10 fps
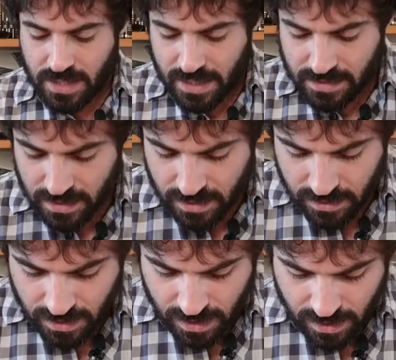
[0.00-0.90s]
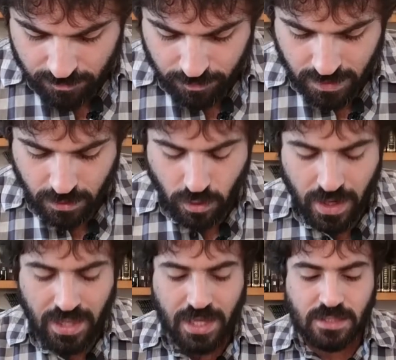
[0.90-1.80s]
says in um, in
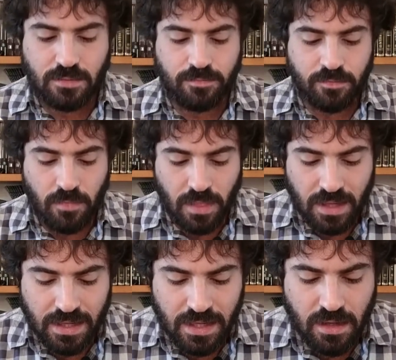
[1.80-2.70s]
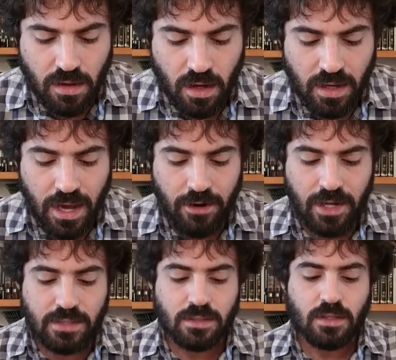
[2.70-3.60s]
Koheles, Ilach
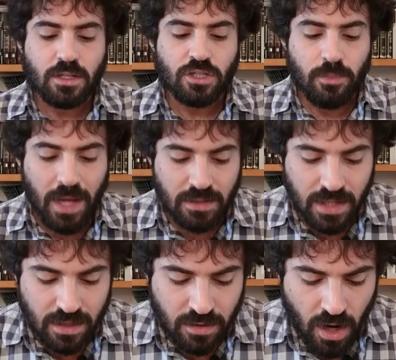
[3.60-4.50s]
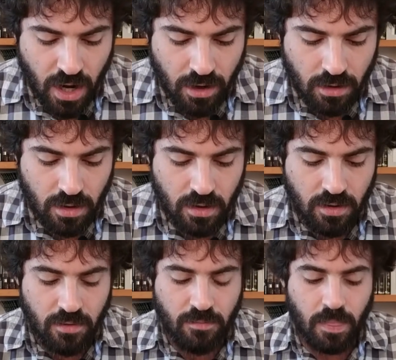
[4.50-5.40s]
Eretz Shemal Kechna'ar
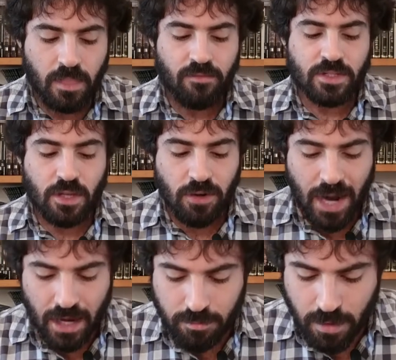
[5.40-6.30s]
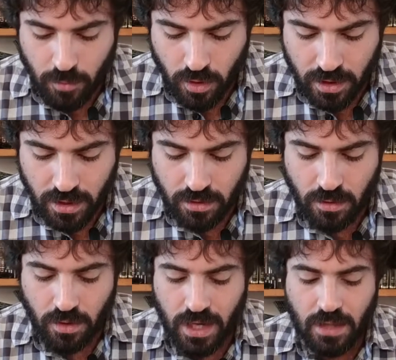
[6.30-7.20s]
Visarayach Baboker
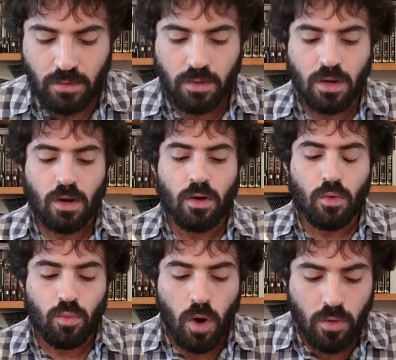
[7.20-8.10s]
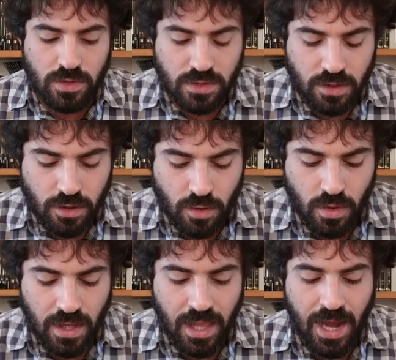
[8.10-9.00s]
Yochelu. Woe is to
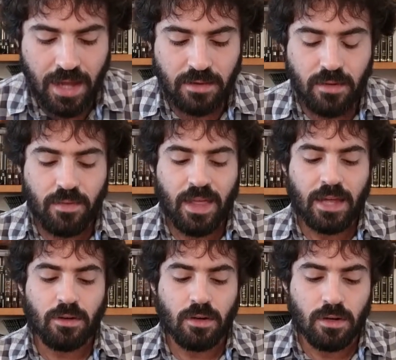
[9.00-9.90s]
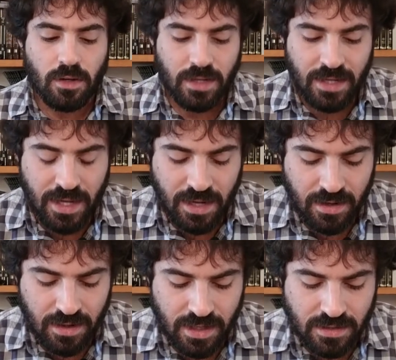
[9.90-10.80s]
you, a land that your
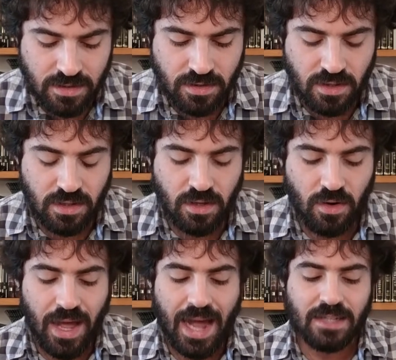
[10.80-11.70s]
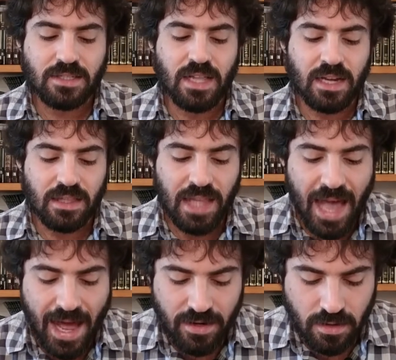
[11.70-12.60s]
king is, you know, acts like a
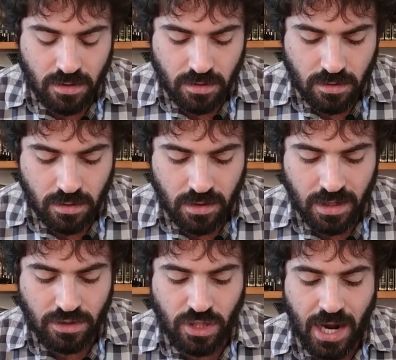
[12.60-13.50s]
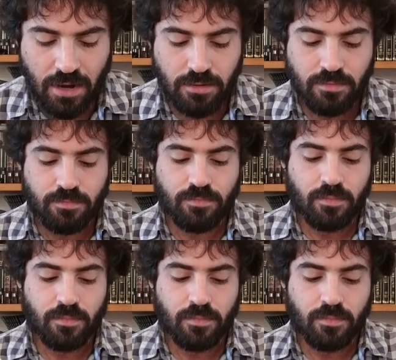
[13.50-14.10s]
lad, like a child,